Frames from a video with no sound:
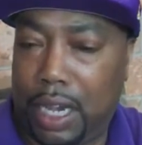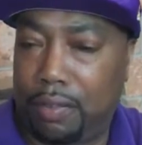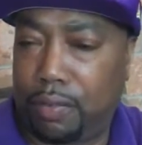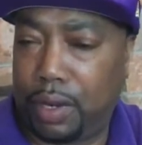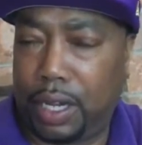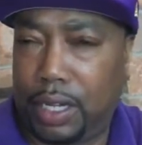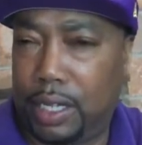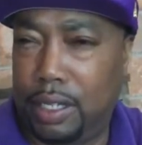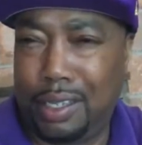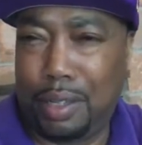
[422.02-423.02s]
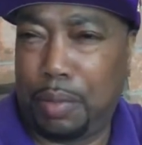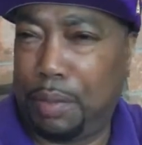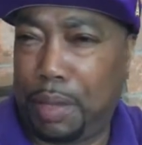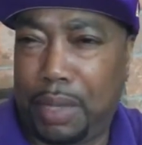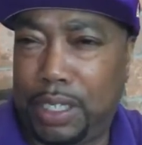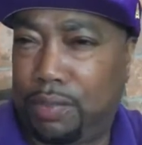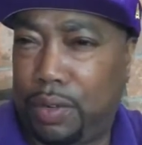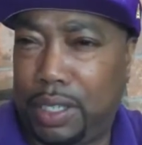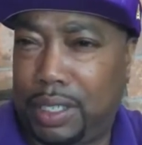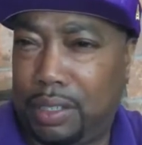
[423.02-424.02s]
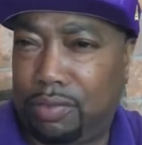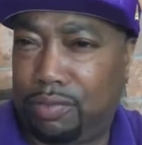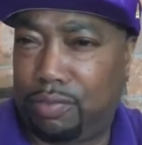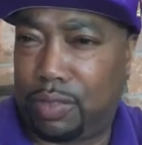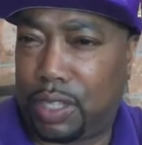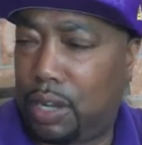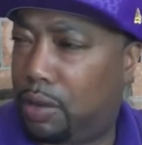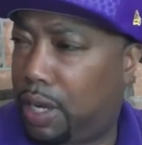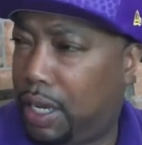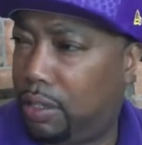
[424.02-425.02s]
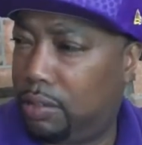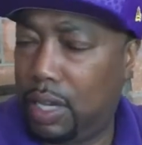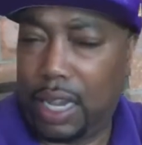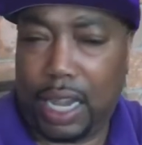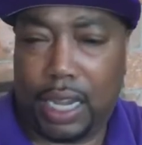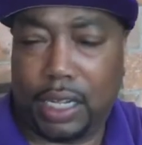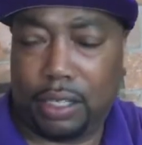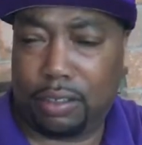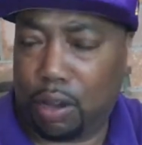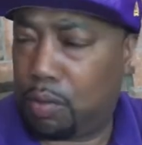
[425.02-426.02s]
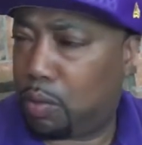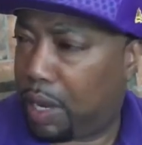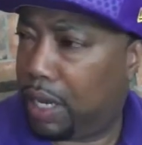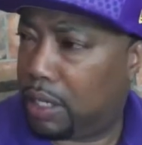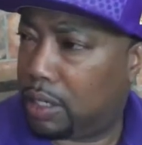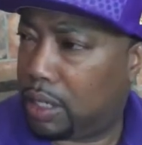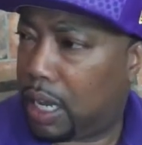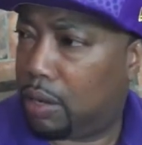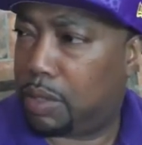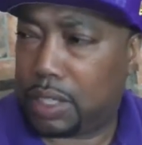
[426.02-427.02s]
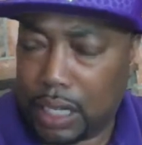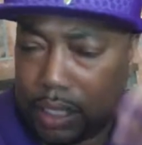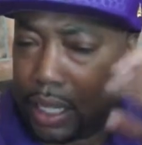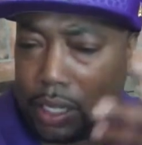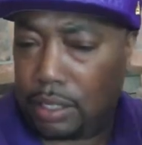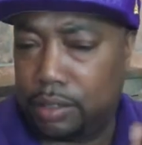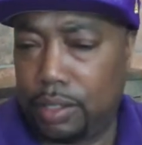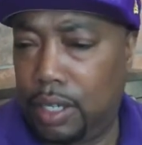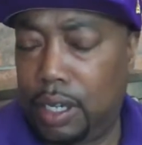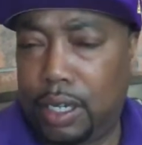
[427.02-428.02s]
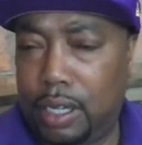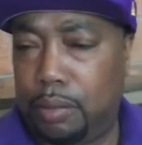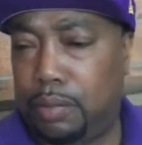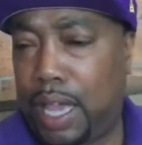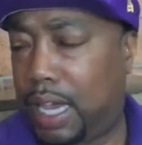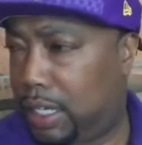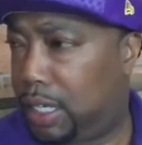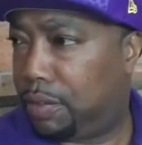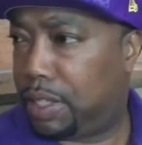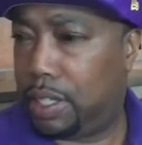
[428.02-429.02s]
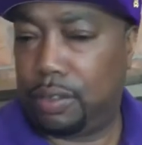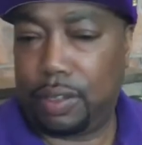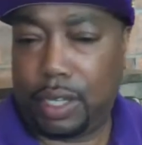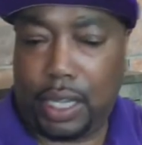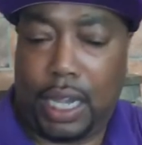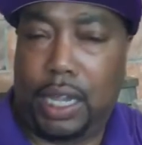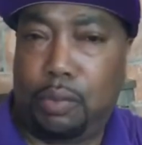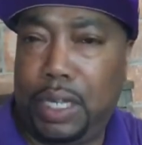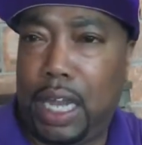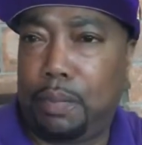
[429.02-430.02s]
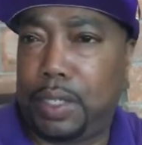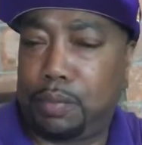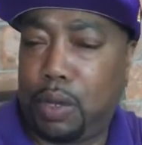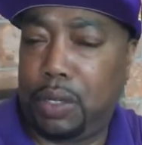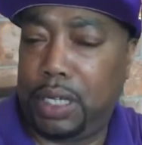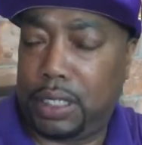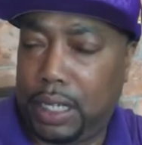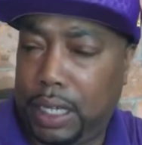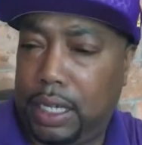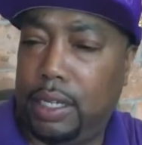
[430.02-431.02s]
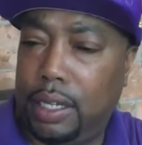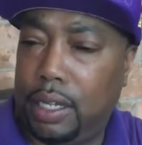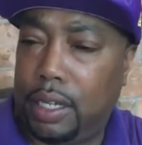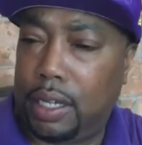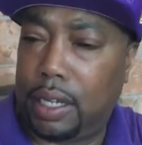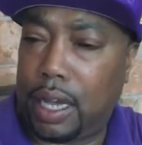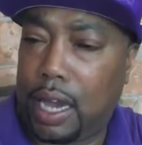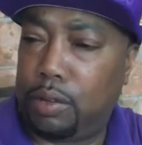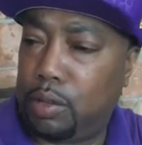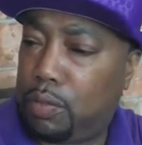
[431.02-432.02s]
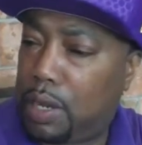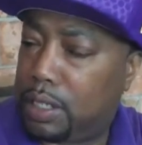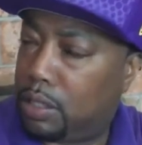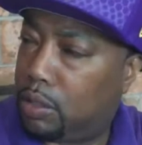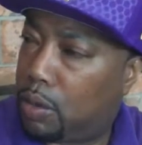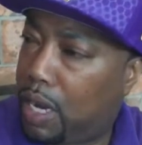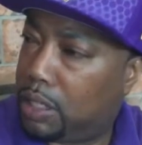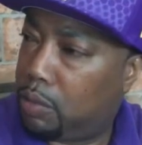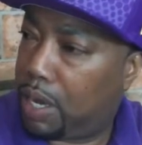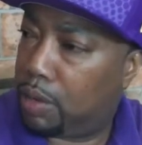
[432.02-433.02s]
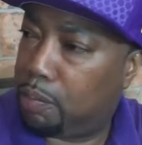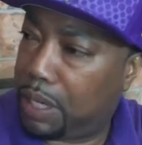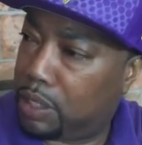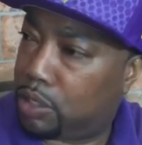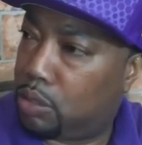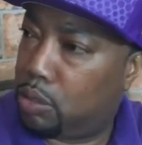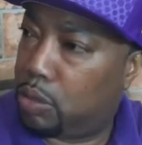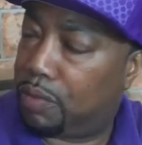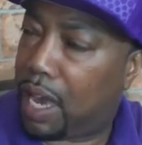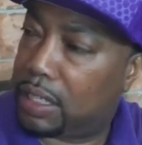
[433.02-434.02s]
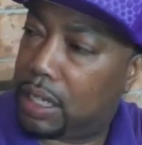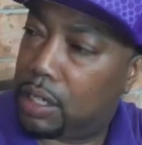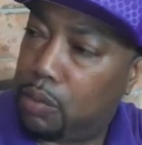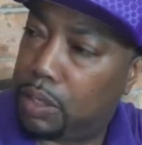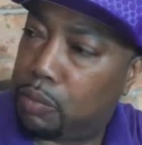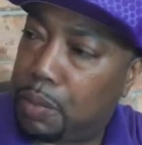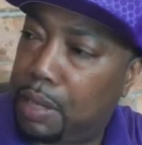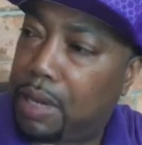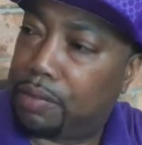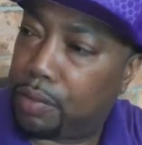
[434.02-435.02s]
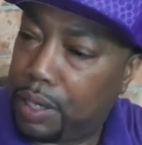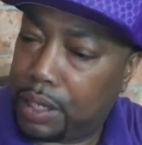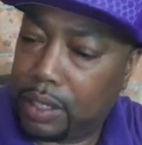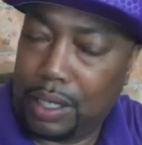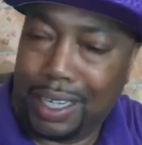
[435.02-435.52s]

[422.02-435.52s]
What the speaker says: he had a friend that maybe had been his friend since third grade, and an overweight guy with like a lot of acne and everything. And when he got up and spoke, he said, I don't know if I'd have still graduated and been in school if Alexander wouldn't have remained my friend.